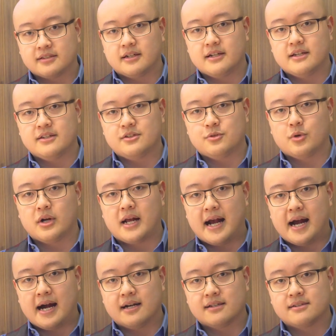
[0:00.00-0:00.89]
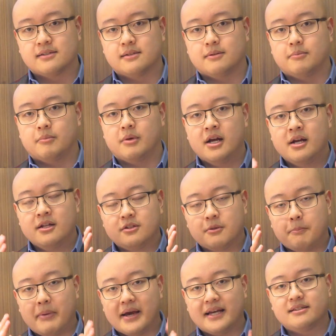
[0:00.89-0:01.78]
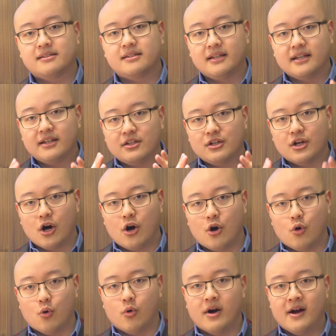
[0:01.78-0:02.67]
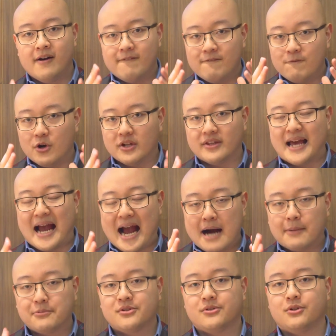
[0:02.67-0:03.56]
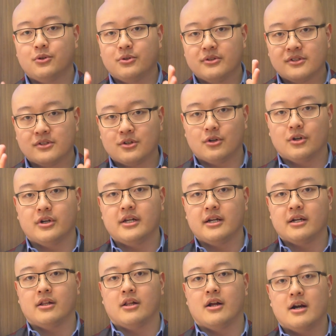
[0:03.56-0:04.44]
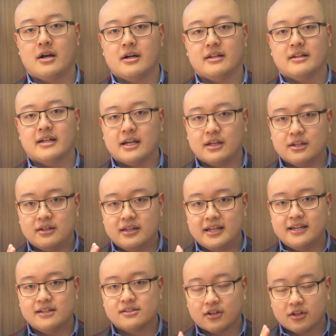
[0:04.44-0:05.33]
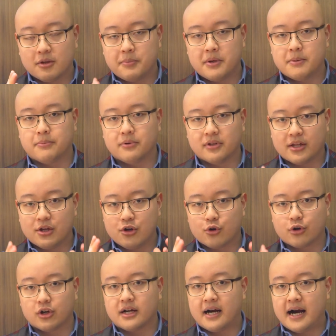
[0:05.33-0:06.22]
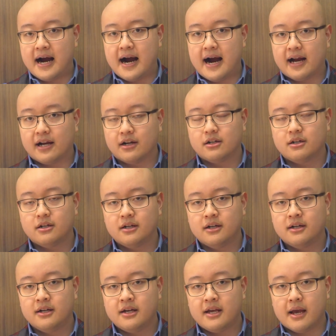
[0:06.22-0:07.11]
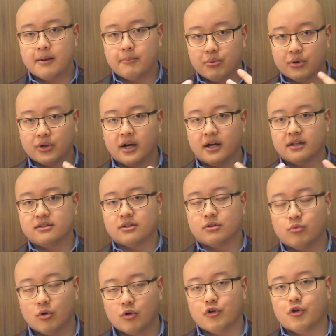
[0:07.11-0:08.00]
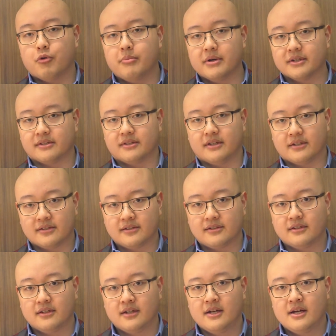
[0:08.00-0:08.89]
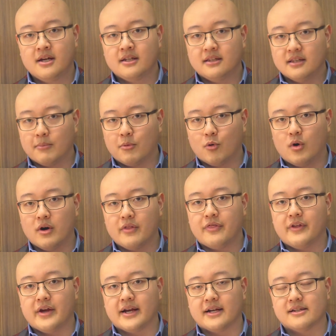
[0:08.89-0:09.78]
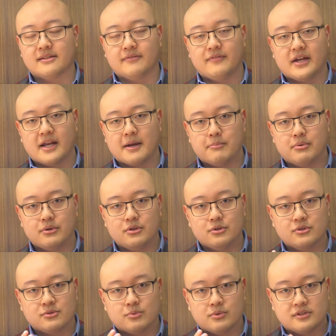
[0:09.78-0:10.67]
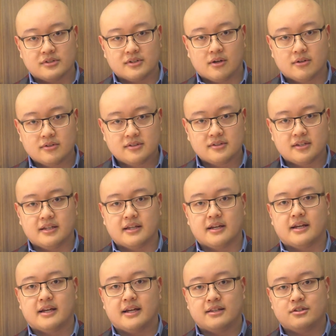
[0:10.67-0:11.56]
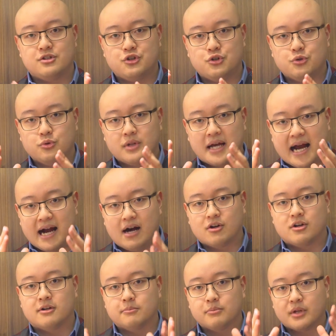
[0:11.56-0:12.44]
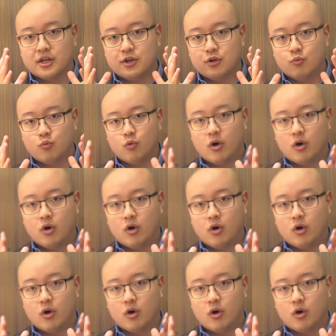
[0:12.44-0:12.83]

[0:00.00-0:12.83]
studies, you wanna ask them to basically know with absolute certainty and clarity that these are the people that you're gonna hire and bring on to grow your business. Number one thing is if they can produce results and they can get you the outcome that you